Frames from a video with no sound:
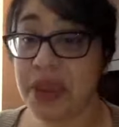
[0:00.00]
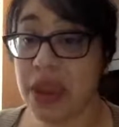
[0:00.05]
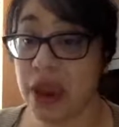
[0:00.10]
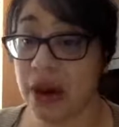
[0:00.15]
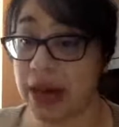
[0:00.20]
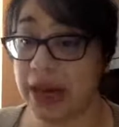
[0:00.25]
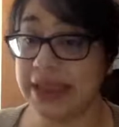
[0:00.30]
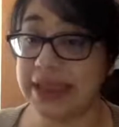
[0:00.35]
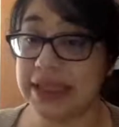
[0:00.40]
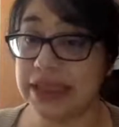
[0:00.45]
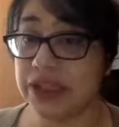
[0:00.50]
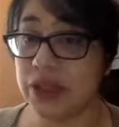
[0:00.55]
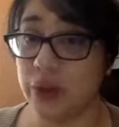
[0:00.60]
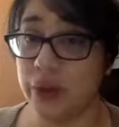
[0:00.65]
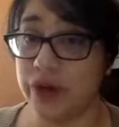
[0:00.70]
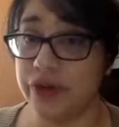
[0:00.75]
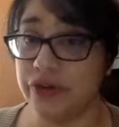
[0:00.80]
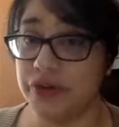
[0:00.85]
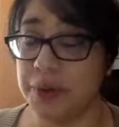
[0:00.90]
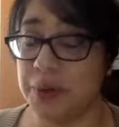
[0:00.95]
All right, let's
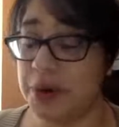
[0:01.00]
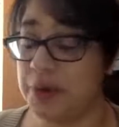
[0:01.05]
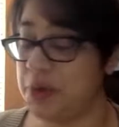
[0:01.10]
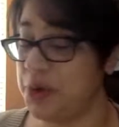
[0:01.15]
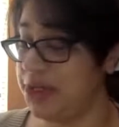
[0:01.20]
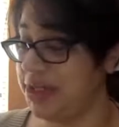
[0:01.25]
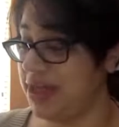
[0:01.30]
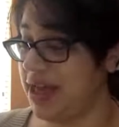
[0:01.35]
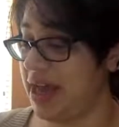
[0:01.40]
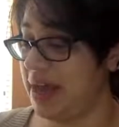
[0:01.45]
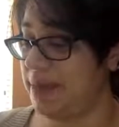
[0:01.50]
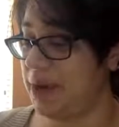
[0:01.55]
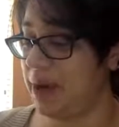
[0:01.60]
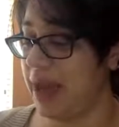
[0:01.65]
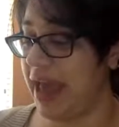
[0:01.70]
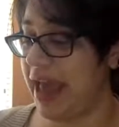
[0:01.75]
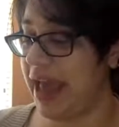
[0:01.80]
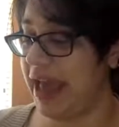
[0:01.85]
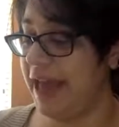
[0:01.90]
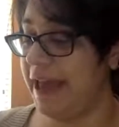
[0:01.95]
go over them one more time.
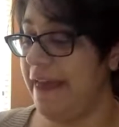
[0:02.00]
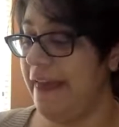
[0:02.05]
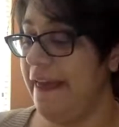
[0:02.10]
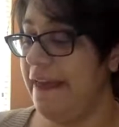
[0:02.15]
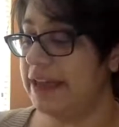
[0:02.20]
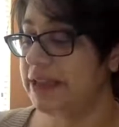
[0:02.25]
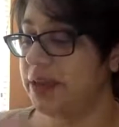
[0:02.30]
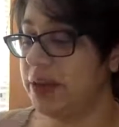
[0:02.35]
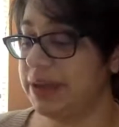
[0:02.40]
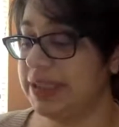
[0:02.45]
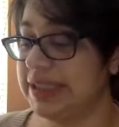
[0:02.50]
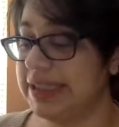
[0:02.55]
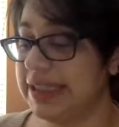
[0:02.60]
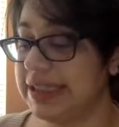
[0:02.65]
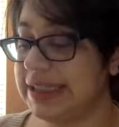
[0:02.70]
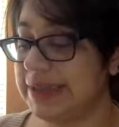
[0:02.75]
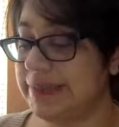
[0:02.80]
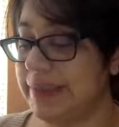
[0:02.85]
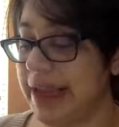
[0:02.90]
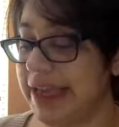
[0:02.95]
Okay. So
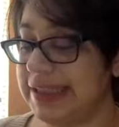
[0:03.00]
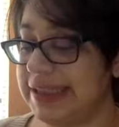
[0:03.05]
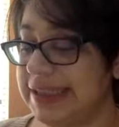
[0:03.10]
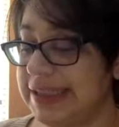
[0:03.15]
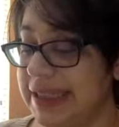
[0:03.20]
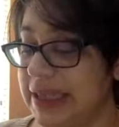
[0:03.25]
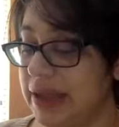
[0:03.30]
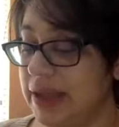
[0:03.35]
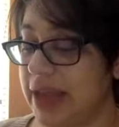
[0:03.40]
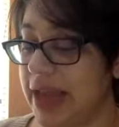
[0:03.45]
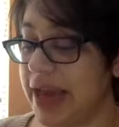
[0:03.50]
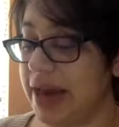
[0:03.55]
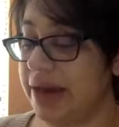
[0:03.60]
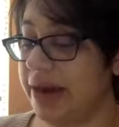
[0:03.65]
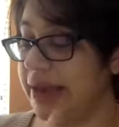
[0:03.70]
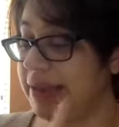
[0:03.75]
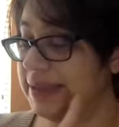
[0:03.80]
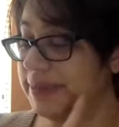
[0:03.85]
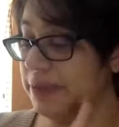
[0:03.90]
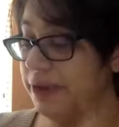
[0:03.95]
6 main skill
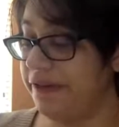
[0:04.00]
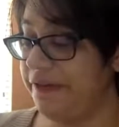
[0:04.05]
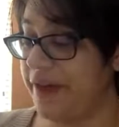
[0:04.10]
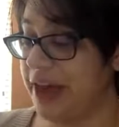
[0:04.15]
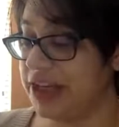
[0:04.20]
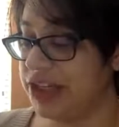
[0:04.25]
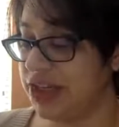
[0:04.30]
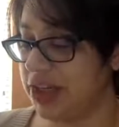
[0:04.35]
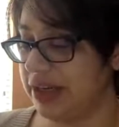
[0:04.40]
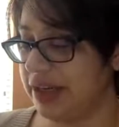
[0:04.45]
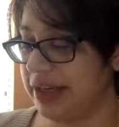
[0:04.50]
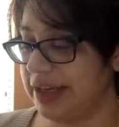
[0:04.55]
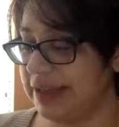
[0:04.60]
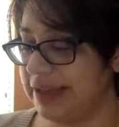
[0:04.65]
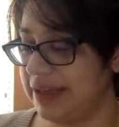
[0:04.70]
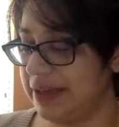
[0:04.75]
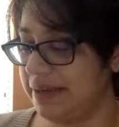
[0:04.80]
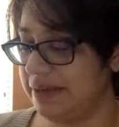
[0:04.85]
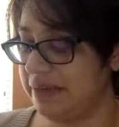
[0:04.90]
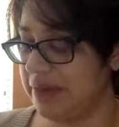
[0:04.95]
areas:
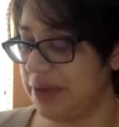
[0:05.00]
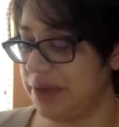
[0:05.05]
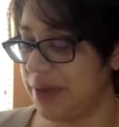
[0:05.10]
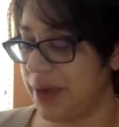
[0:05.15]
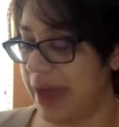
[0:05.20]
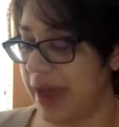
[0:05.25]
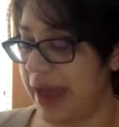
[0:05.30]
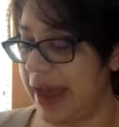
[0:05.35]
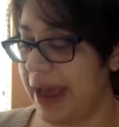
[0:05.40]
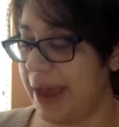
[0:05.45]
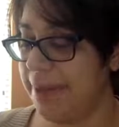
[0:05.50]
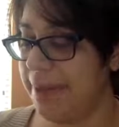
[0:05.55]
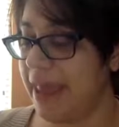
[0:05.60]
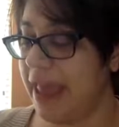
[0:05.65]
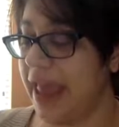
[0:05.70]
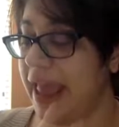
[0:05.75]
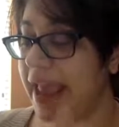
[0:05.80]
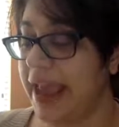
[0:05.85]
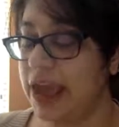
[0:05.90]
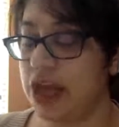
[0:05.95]
professionalism. Okay.
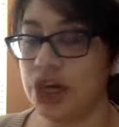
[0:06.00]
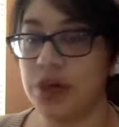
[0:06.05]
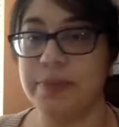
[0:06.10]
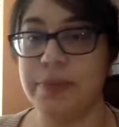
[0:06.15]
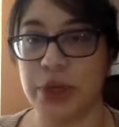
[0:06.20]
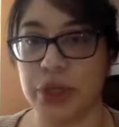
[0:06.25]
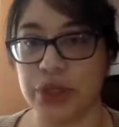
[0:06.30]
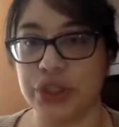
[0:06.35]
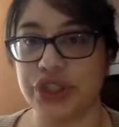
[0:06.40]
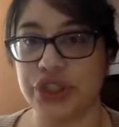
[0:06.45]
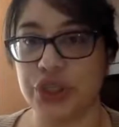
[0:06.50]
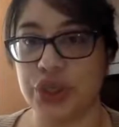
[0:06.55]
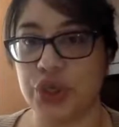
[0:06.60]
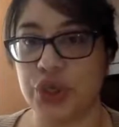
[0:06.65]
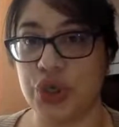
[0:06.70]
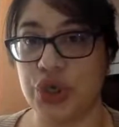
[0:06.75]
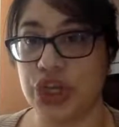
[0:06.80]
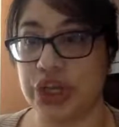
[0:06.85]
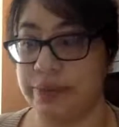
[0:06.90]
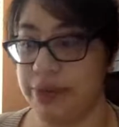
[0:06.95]

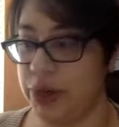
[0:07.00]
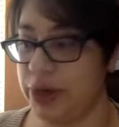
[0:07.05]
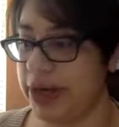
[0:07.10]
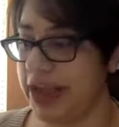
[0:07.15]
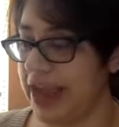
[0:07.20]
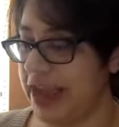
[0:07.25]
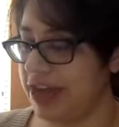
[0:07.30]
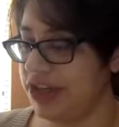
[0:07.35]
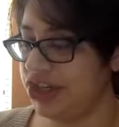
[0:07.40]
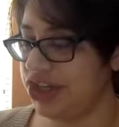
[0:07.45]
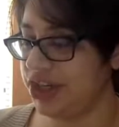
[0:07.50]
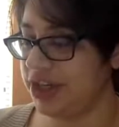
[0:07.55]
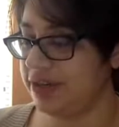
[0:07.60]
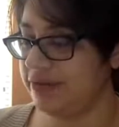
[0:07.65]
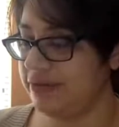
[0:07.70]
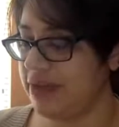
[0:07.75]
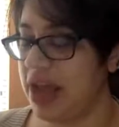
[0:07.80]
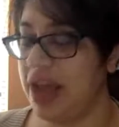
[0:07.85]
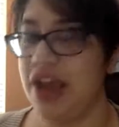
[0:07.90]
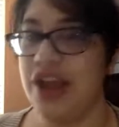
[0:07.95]
Interpersonal
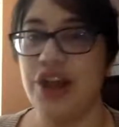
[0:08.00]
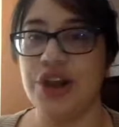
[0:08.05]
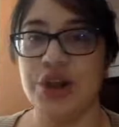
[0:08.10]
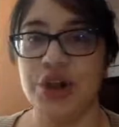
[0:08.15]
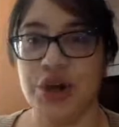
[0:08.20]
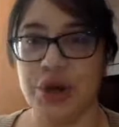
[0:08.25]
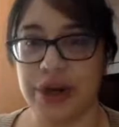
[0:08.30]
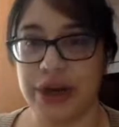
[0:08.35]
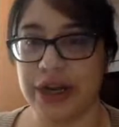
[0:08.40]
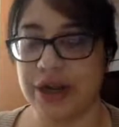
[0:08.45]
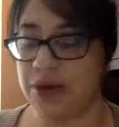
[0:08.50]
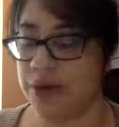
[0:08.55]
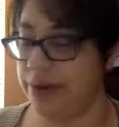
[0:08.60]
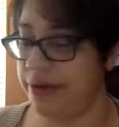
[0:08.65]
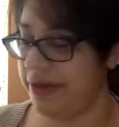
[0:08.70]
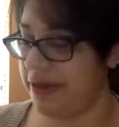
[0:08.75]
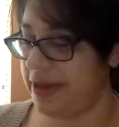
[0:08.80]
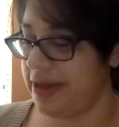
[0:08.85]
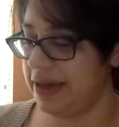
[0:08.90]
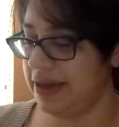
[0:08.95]
communication, critical
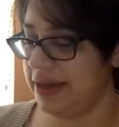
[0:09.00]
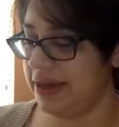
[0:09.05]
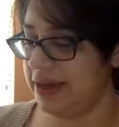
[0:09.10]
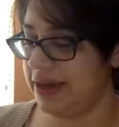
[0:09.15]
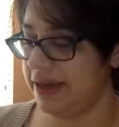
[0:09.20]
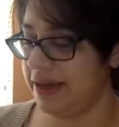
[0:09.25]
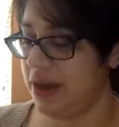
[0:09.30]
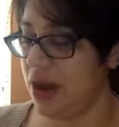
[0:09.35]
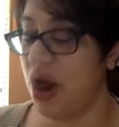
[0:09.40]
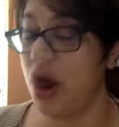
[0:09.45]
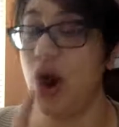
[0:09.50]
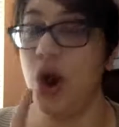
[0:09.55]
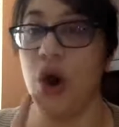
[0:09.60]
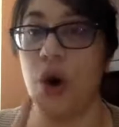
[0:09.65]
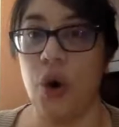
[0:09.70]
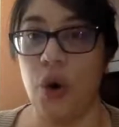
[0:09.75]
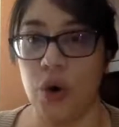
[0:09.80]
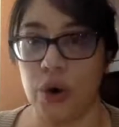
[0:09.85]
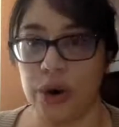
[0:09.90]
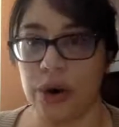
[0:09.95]
thinking,
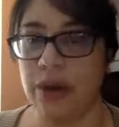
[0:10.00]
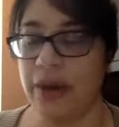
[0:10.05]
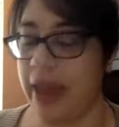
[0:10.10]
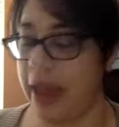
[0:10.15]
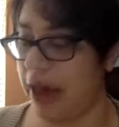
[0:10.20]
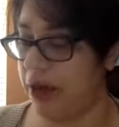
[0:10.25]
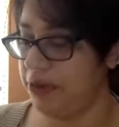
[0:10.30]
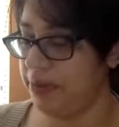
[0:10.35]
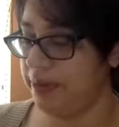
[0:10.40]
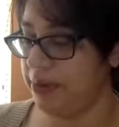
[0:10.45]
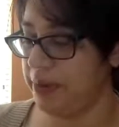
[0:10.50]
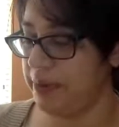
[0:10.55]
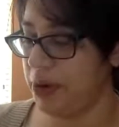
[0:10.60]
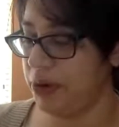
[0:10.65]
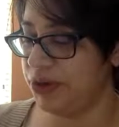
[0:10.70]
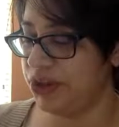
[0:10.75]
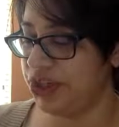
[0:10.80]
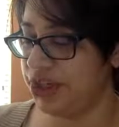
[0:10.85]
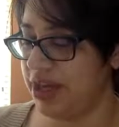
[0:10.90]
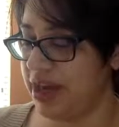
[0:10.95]
oral health
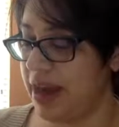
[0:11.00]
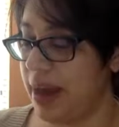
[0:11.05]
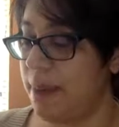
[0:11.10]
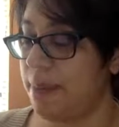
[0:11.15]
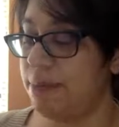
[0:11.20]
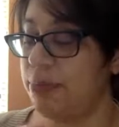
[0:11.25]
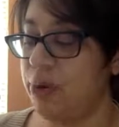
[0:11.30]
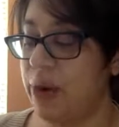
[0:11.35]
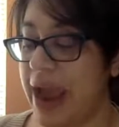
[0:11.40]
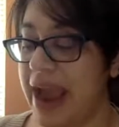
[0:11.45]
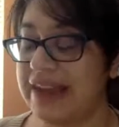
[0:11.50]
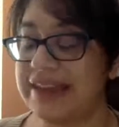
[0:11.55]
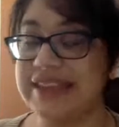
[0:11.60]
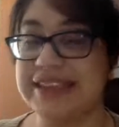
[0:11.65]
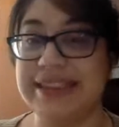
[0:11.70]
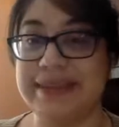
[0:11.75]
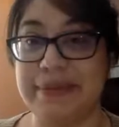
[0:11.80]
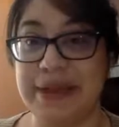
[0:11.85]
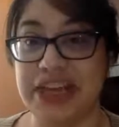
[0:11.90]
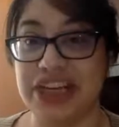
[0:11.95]
promotion,
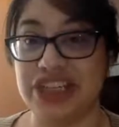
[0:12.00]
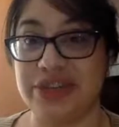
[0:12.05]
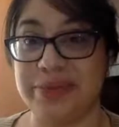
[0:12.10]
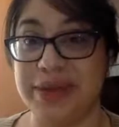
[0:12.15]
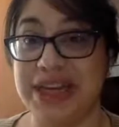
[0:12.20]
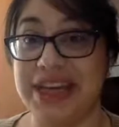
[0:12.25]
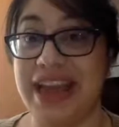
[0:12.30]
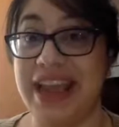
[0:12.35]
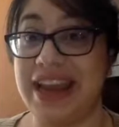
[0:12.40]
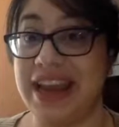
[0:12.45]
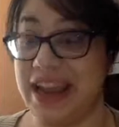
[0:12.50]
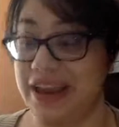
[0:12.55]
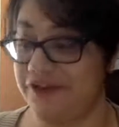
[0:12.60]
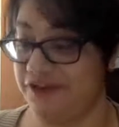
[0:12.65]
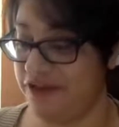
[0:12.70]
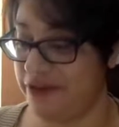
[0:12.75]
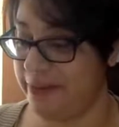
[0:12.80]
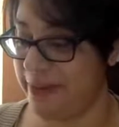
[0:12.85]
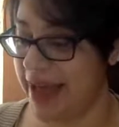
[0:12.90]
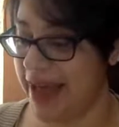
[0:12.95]
practice management and
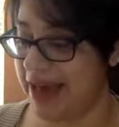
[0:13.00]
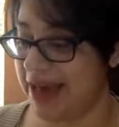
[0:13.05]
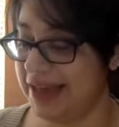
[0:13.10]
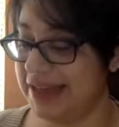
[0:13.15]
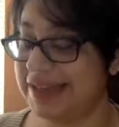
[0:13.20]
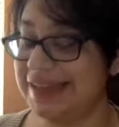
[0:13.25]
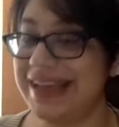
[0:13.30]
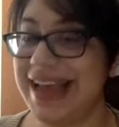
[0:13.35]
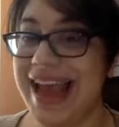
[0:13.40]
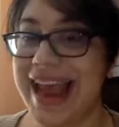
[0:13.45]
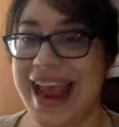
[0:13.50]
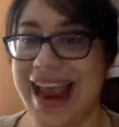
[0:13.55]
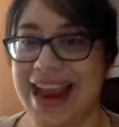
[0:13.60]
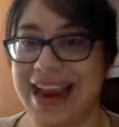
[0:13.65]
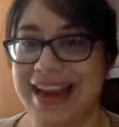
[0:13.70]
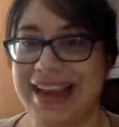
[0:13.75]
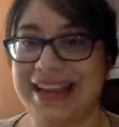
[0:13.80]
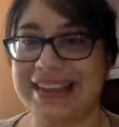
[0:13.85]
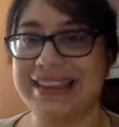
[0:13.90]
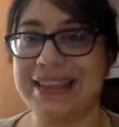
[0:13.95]
informatics,
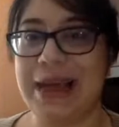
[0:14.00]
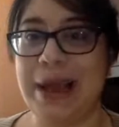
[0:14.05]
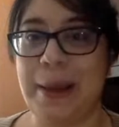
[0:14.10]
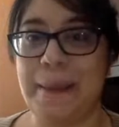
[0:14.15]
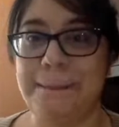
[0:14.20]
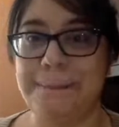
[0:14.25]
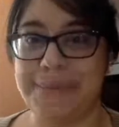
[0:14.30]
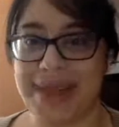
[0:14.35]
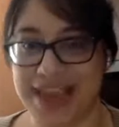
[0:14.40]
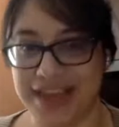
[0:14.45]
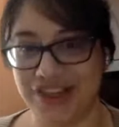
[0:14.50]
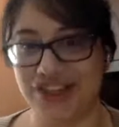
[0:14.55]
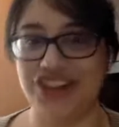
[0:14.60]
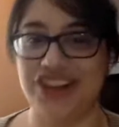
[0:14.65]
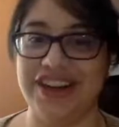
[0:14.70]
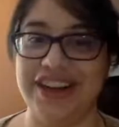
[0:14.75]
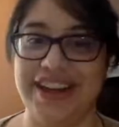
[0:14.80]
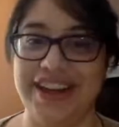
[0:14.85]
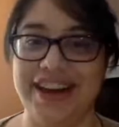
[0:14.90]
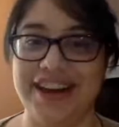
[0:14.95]
and
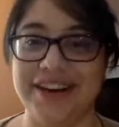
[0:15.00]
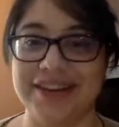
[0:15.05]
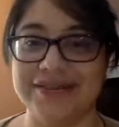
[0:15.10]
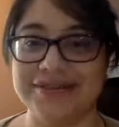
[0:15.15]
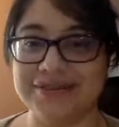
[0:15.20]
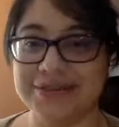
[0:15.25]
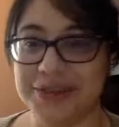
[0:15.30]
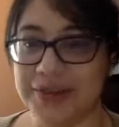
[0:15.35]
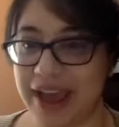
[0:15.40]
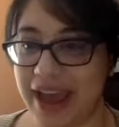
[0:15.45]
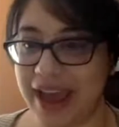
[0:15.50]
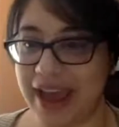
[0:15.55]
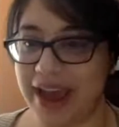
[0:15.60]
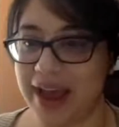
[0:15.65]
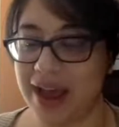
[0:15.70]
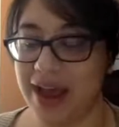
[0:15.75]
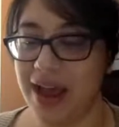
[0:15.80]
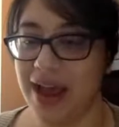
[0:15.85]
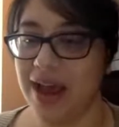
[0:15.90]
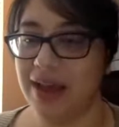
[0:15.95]
patient care.
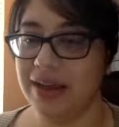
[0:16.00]
Okay.